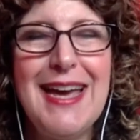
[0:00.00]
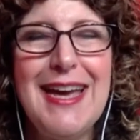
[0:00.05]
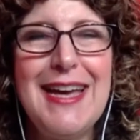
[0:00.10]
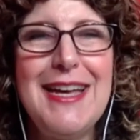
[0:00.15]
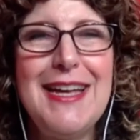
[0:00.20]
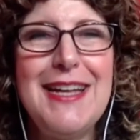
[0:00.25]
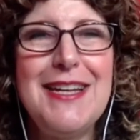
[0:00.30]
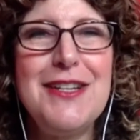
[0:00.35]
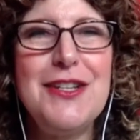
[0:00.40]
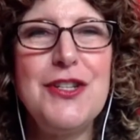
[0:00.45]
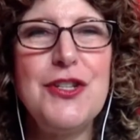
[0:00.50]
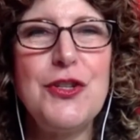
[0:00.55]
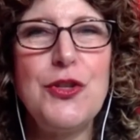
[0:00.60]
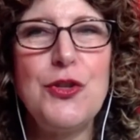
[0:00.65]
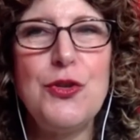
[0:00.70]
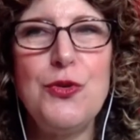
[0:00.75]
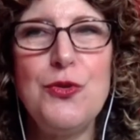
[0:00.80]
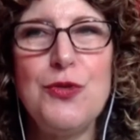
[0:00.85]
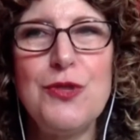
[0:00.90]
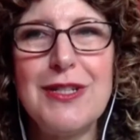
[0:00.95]
and
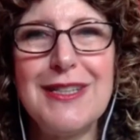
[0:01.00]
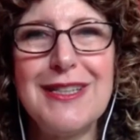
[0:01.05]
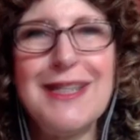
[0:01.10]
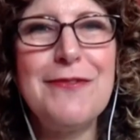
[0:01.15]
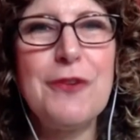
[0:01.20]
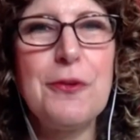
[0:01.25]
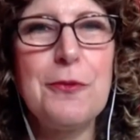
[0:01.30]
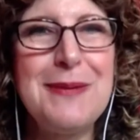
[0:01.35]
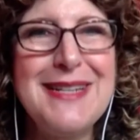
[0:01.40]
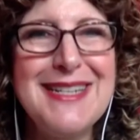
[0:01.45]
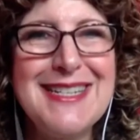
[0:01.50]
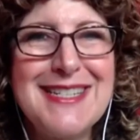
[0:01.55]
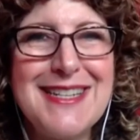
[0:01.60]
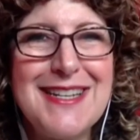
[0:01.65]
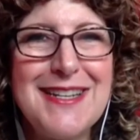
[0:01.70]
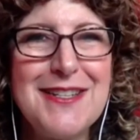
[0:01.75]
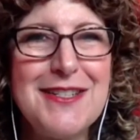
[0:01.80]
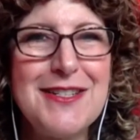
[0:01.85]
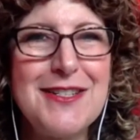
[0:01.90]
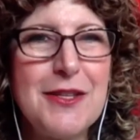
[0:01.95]
you deliver
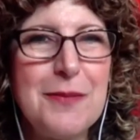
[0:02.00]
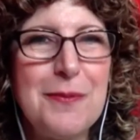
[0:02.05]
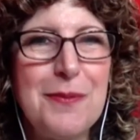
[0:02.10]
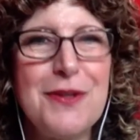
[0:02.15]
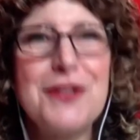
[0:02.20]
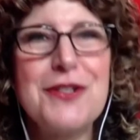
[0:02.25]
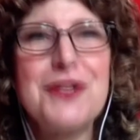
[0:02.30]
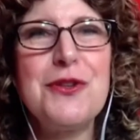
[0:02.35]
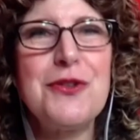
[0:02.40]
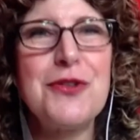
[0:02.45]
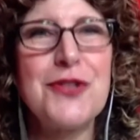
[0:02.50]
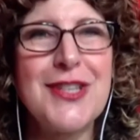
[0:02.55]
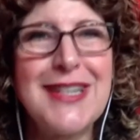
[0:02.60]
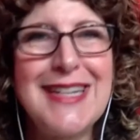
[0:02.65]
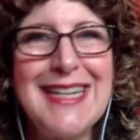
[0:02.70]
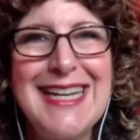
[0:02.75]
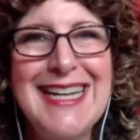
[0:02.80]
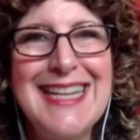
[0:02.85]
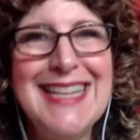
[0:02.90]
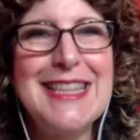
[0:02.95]
pizzas to the person who's
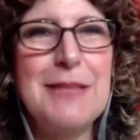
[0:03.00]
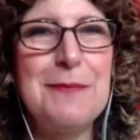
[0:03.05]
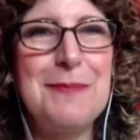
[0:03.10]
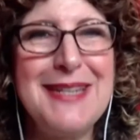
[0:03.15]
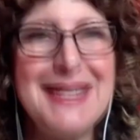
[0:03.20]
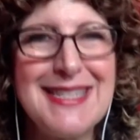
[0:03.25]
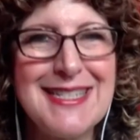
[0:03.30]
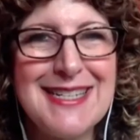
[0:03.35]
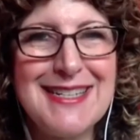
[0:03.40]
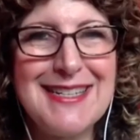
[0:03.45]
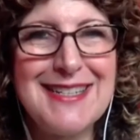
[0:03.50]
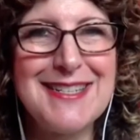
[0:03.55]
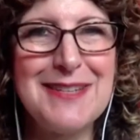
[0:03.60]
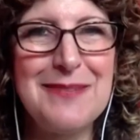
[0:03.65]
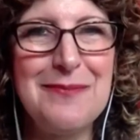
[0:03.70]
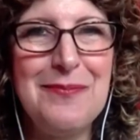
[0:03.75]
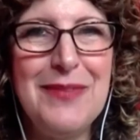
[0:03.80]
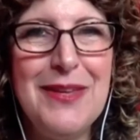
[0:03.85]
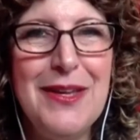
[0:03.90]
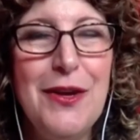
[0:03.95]
going to eat the pizzas.
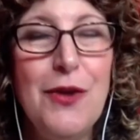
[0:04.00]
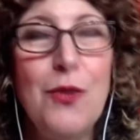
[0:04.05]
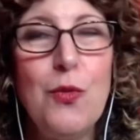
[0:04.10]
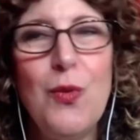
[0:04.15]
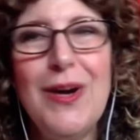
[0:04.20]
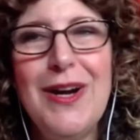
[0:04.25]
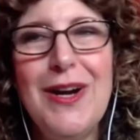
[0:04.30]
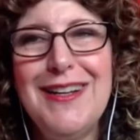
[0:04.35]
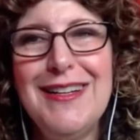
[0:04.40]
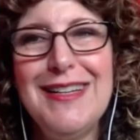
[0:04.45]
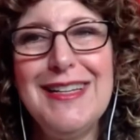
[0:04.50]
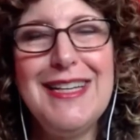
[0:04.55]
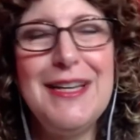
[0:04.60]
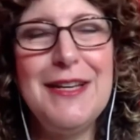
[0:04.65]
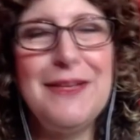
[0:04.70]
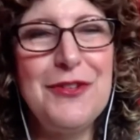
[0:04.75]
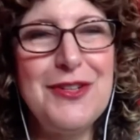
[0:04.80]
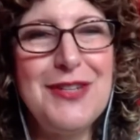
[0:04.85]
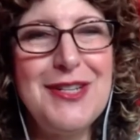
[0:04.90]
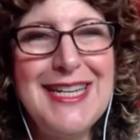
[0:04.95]
Well,
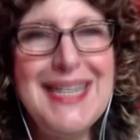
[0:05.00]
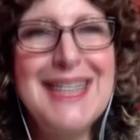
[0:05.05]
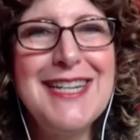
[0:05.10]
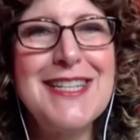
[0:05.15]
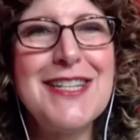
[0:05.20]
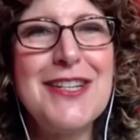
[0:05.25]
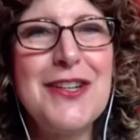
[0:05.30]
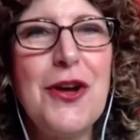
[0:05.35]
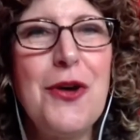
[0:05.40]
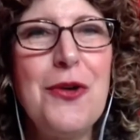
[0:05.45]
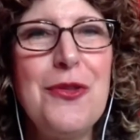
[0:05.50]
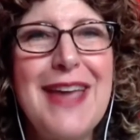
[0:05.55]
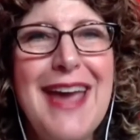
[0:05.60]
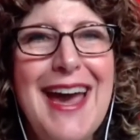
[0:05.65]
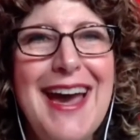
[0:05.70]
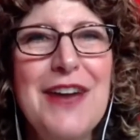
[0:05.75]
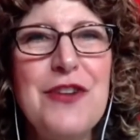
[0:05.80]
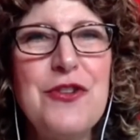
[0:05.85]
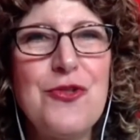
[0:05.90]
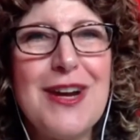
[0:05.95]
if you need to know
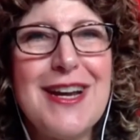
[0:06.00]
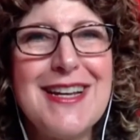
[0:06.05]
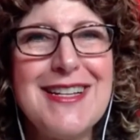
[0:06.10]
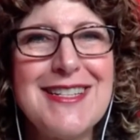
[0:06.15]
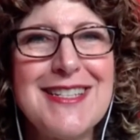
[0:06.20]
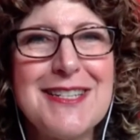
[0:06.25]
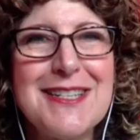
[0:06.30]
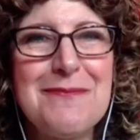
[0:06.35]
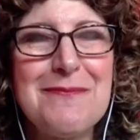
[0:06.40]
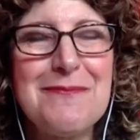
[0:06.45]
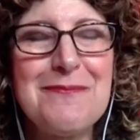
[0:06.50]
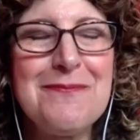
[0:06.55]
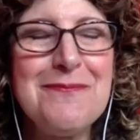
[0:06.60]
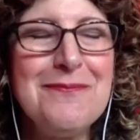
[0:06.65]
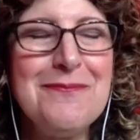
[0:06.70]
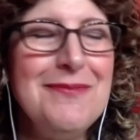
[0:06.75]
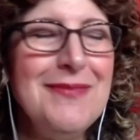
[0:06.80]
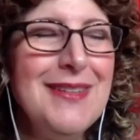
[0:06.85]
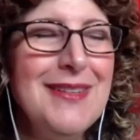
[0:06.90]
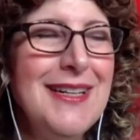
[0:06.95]
the address
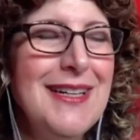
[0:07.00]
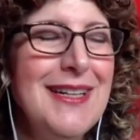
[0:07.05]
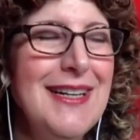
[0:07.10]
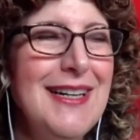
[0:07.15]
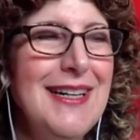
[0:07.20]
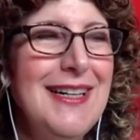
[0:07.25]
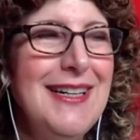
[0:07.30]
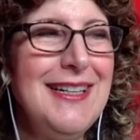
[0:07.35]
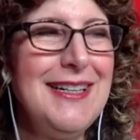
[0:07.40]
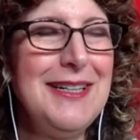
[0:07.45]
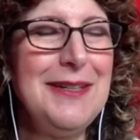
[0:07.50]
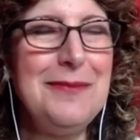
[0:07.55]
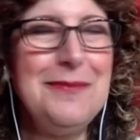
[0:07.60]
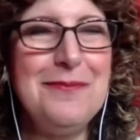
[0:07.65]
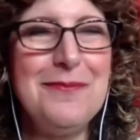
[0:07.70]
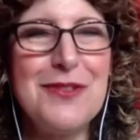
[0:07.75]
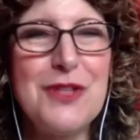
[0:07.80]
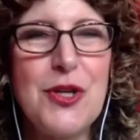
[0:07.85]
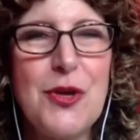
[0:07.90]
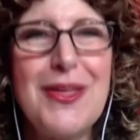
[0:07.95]

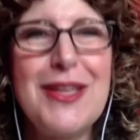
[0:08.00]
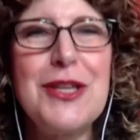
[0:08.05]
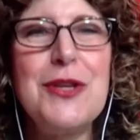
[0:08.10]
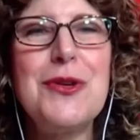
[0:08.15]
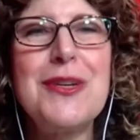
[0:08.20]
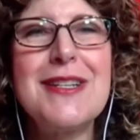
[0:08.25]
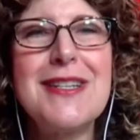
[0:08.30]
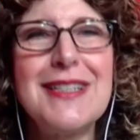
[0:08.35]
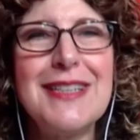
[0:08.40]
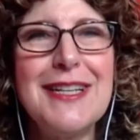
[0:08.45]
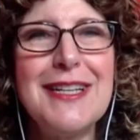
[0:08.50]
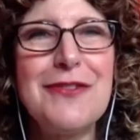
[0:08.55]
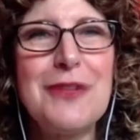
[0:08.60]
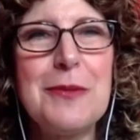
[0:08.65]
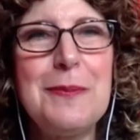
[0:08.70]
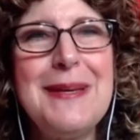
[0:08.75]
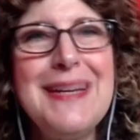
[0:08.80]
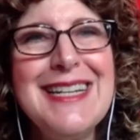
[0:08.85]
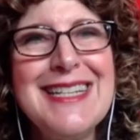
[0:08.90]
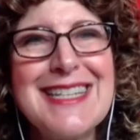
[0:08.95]
so that you can
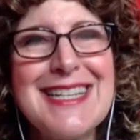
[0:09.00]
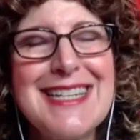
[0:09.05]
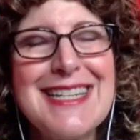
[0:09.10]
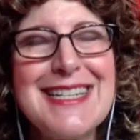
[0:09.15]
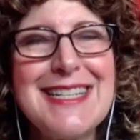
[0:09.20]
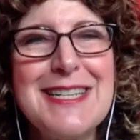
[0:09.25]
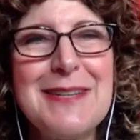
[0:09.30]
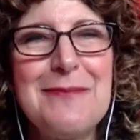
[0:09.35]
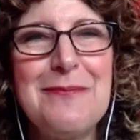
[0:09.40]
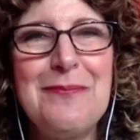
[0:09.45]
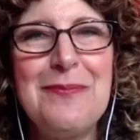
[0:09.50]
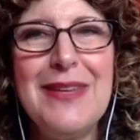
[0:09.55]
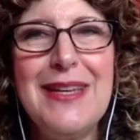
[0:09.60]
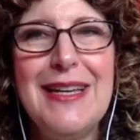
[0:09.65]
deliver the pizzas,